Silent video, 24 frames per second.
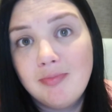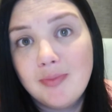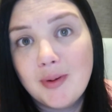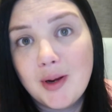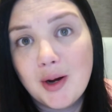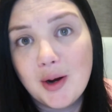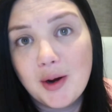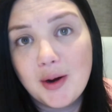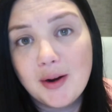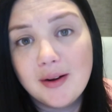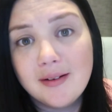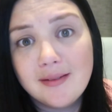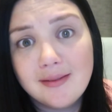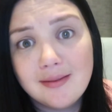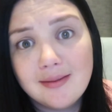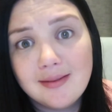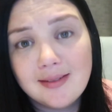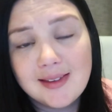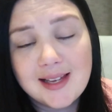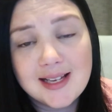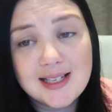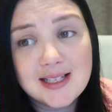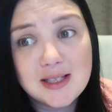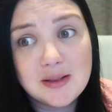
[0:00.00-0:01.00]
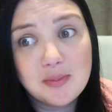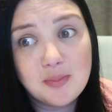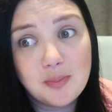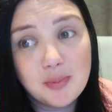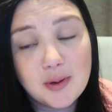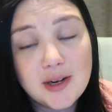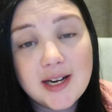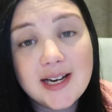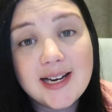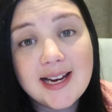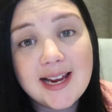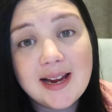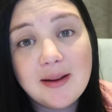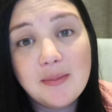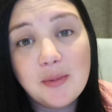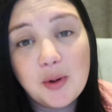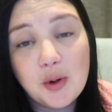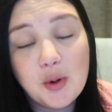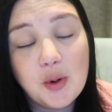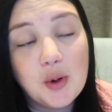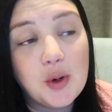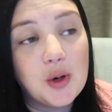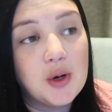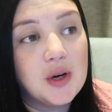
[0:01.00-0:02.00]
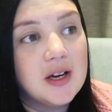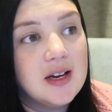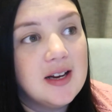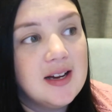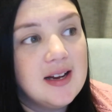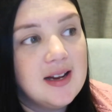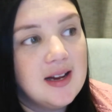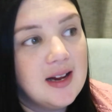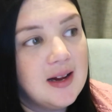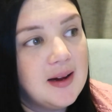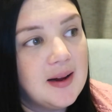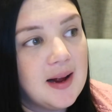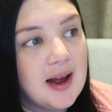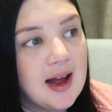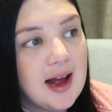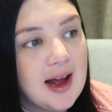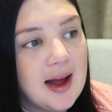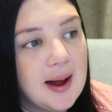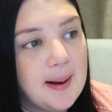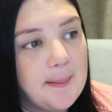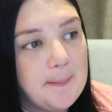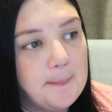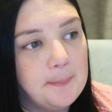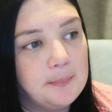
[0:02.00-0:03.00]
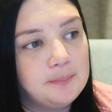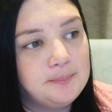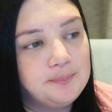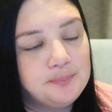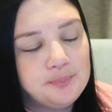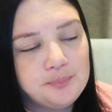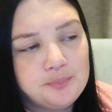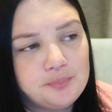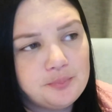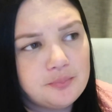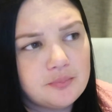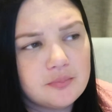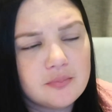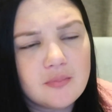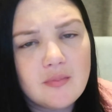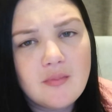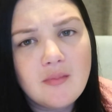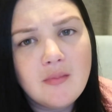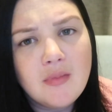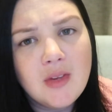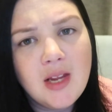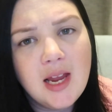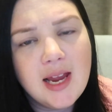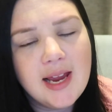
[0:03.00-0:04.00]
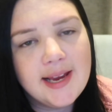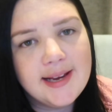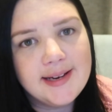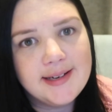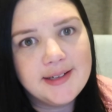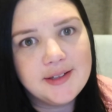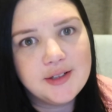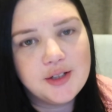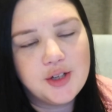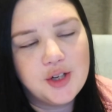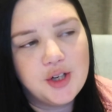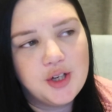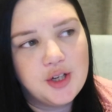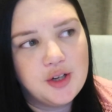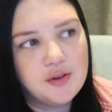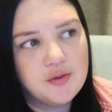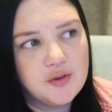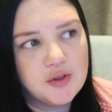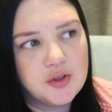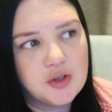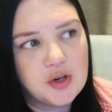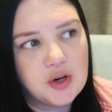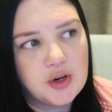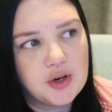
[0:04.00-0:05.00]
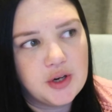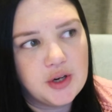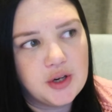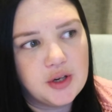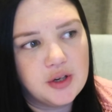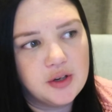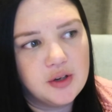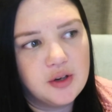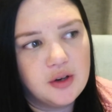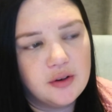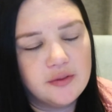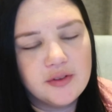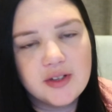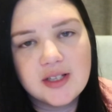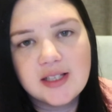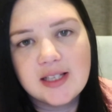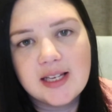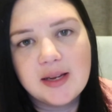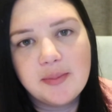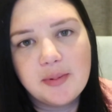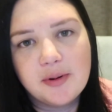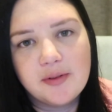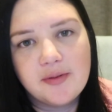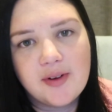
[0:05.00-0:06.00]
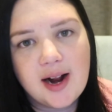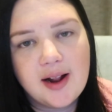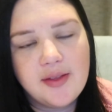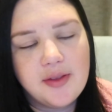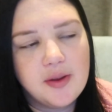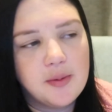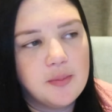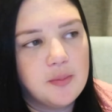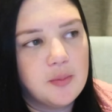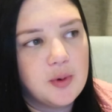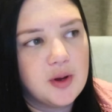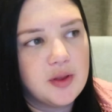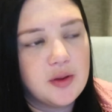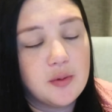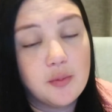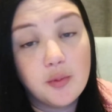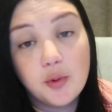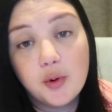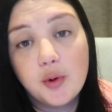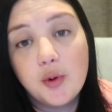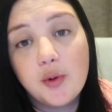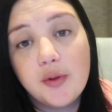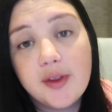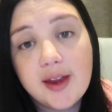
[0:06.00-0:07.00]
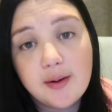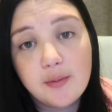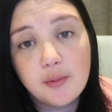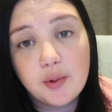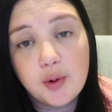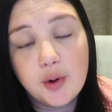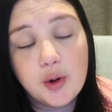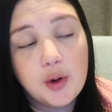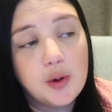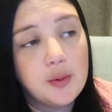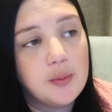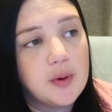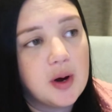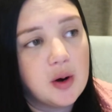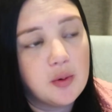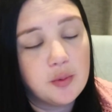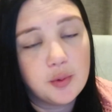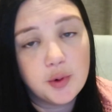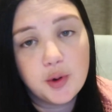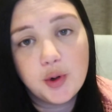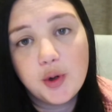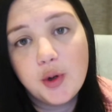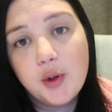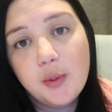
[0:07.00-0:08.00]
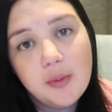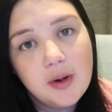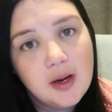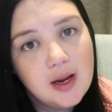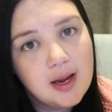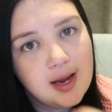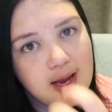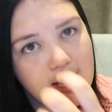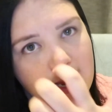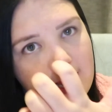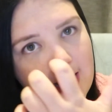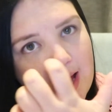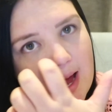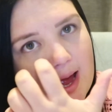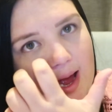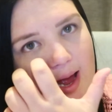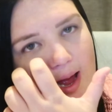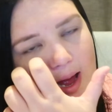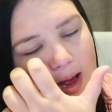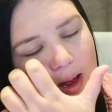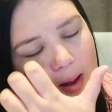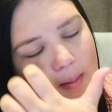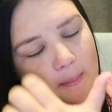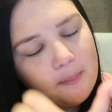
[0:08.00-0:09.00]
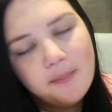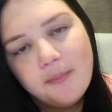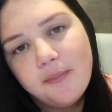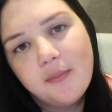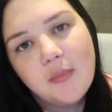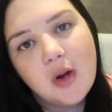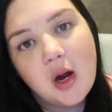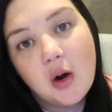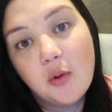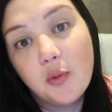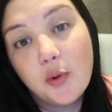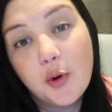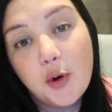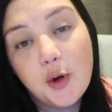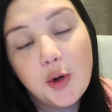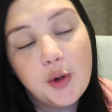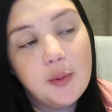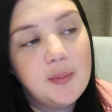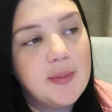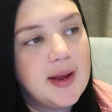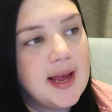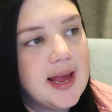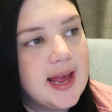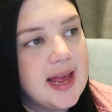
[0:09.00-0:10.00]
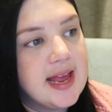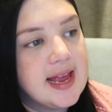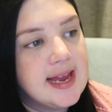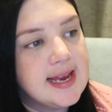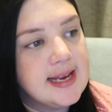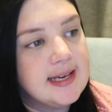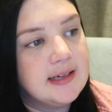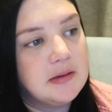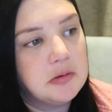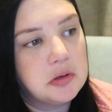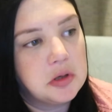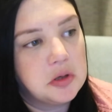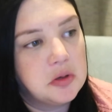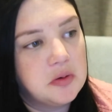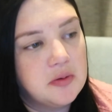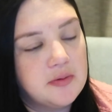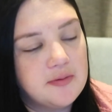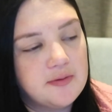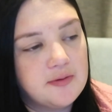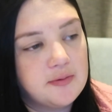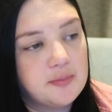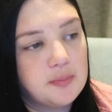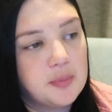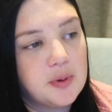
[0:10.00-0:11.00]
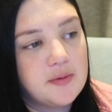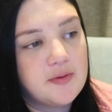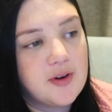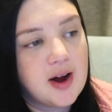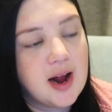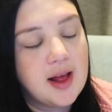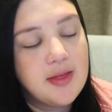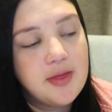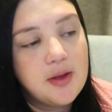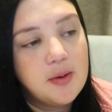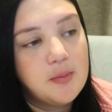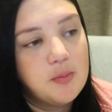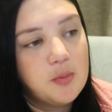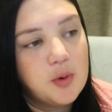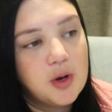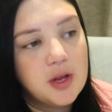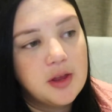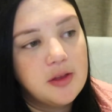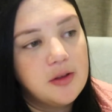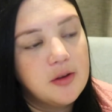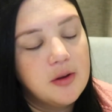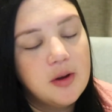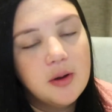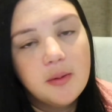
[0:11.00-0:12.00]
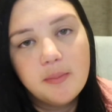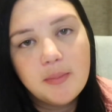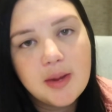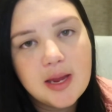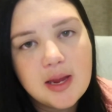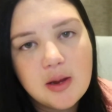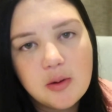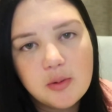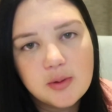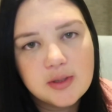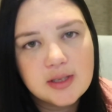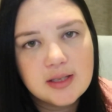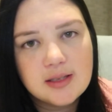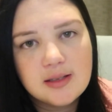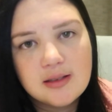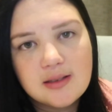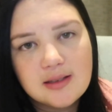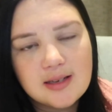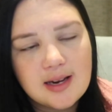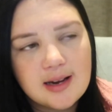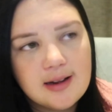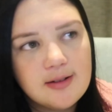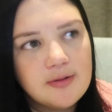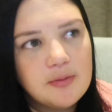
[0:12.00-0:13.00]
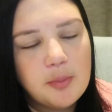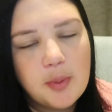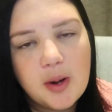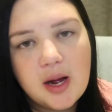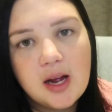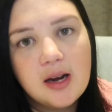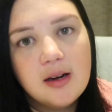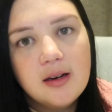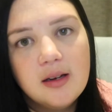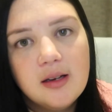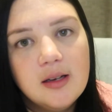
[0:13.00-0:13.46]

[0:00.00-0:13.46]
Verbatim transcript: you know that's pretty damn good um, and you just got to obviously provide them with a room, their room, a room, um, a room, and provide them with meals and stuff. But